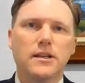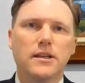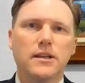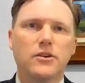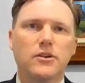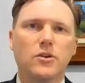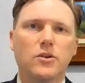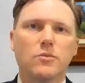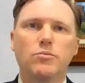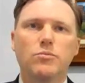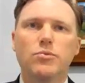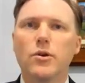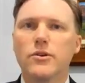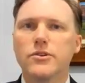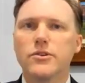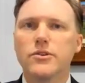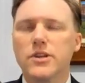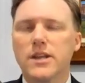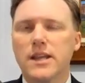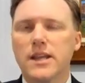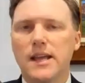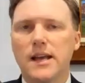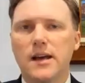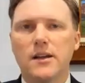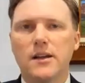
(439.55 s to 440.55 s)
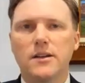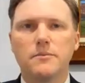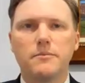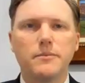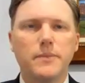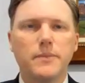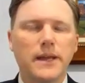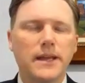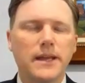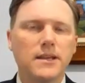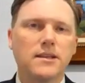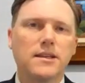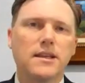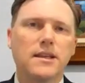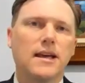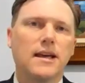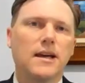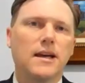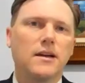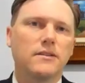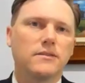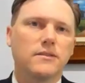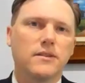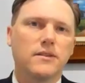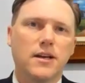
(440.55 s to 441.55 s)
a brokerage account, a bank
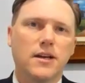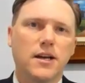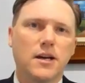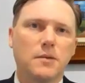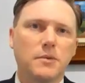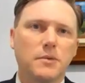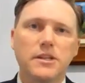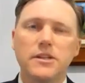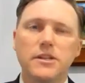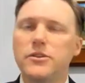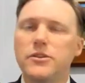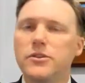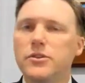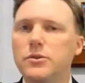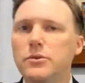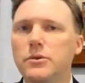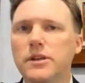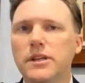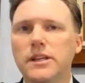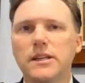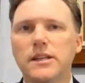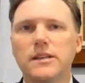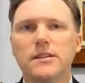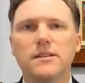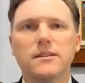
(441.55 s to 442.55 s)
account, an annuity,